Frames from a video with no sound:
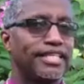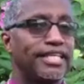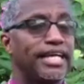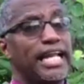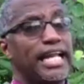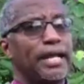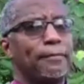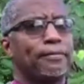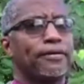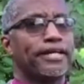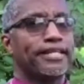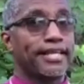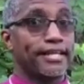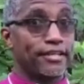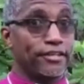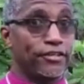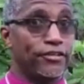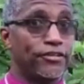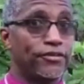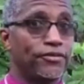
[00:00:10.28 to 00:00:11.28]
And I pray that
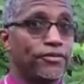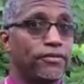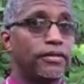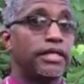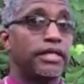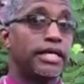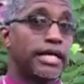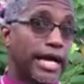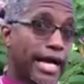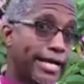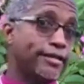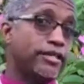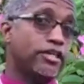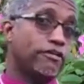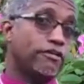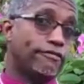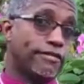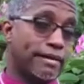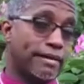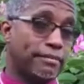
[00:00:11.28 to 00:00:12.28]
you and
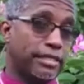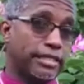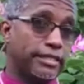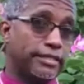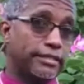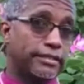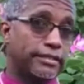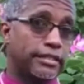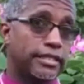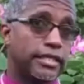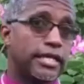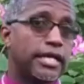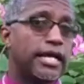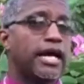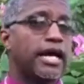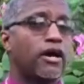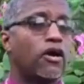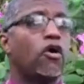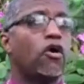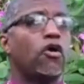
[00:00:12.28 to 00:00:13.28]
your families
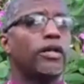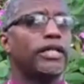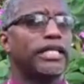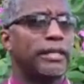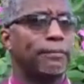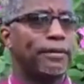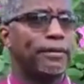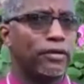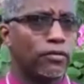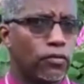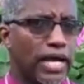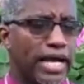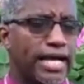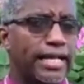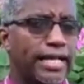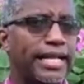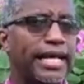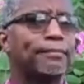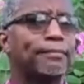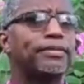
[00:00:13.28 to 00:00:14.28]
are all keeping
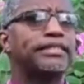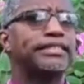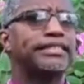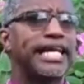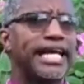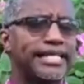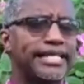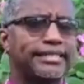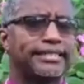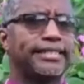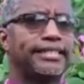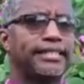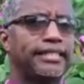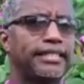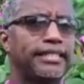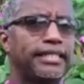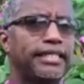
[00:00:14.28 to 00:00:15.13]
well and protected